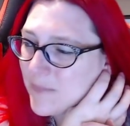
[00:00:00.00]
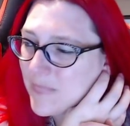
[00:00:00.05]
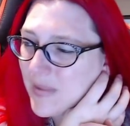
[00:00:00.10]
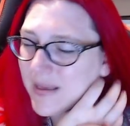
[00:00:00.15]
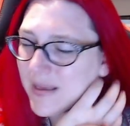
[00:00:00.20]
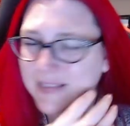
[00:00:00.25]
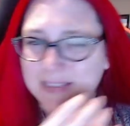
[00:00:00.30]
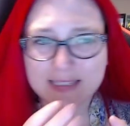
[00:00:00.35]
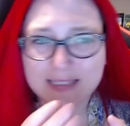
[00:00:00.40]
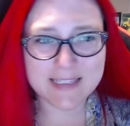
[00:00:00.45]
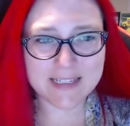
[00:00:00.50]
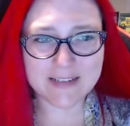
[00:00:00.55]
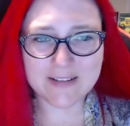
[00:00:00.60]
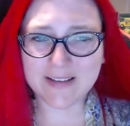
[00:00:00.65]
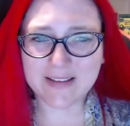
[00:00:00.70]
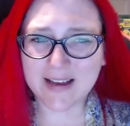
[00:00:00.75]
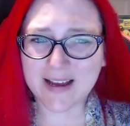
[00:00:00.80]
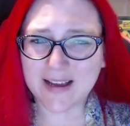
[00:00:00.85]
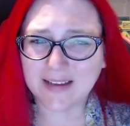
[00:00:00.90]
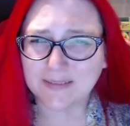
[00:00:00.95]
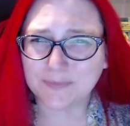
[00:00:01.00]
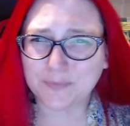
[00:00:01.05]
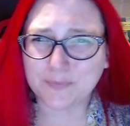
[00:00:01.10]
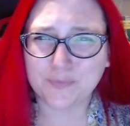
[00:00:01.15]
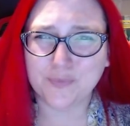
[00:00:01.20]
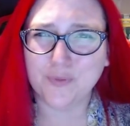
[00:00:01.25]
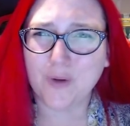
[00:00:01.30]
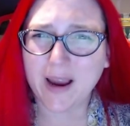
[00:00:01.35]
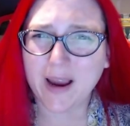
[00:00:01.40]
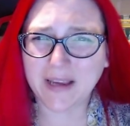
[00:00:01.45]
It's still not
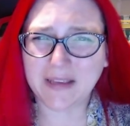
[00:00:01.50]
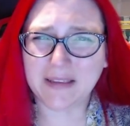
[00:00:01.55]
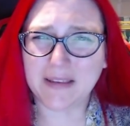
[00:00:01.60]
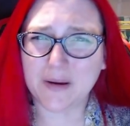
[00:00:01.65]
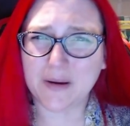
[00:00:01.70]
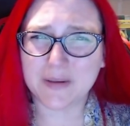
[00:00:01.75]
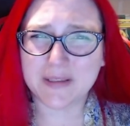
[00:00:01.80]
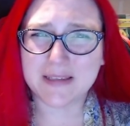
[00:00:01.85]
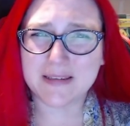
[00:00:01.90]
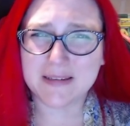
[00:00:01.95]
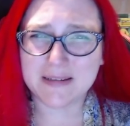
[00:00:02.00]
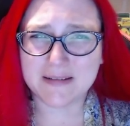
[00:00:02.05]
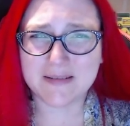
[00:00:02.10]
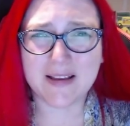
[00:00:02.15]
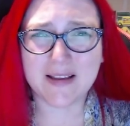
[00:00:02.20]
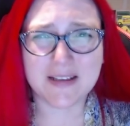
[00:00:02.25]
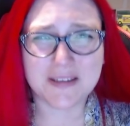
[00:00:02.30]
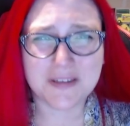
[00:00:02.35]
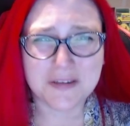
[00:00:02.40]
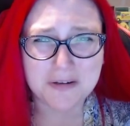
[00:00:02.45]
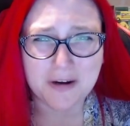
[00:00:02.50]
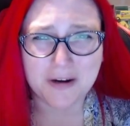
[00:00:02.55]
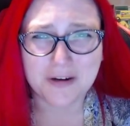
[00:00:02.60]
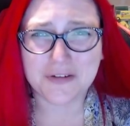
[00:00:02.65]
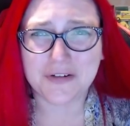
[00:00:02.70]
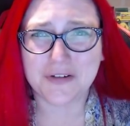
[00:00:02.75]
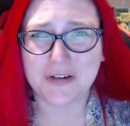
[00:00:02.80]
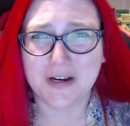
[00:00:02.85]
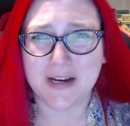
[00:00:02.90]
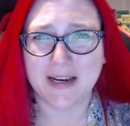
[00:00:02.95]
right though. It's still not Star
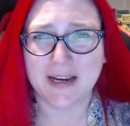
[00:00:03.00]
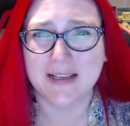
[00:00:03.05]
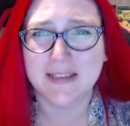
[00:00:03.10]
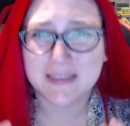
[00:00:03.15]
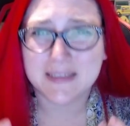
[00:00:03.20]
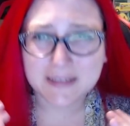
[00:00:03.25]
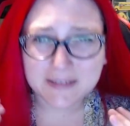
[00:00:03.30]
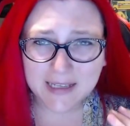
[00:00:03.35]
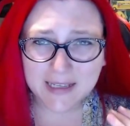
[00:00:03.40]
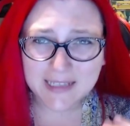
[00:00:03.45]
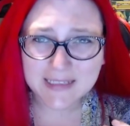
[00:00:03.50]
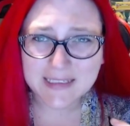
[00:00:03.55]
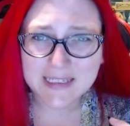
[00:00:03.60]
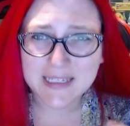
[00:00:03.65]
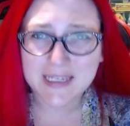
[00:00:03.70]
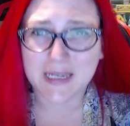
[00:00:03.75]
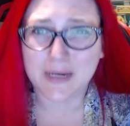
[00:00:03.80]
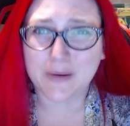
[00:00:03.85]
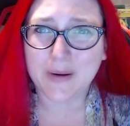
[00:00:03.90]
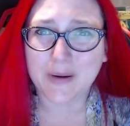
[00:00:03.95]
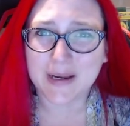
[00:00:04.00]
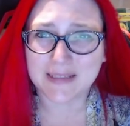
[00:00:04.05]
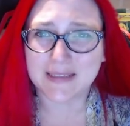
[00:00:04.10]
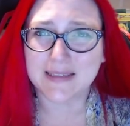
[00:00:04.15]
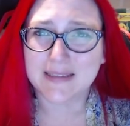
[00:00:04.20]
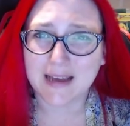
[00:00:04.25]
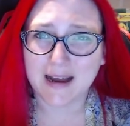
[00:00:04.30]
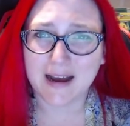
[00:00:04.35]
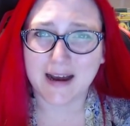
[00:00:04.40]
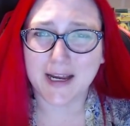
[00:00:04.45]
Trek. It's still not
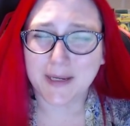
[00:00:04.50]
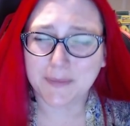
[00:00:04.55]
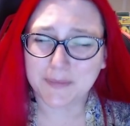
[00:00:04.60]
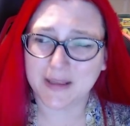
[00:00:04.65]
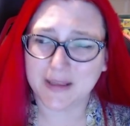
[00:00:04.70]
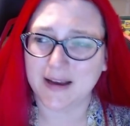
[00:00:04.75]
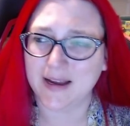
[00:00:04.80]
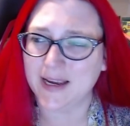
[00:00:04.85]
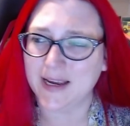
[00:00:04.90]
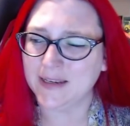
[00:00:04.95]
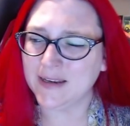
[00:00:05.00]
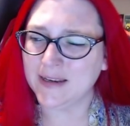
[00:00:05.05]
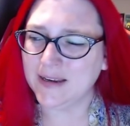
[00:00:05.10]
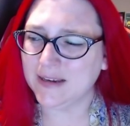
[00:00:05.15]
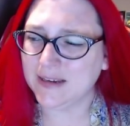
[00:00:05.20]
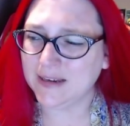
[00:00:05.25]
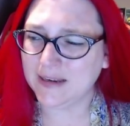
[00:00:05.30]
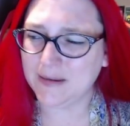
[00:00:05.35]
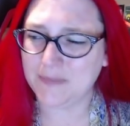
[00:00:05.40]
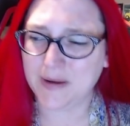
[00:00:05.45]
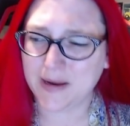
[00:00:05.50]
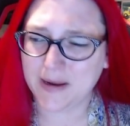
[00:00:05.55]
TOS timeline in my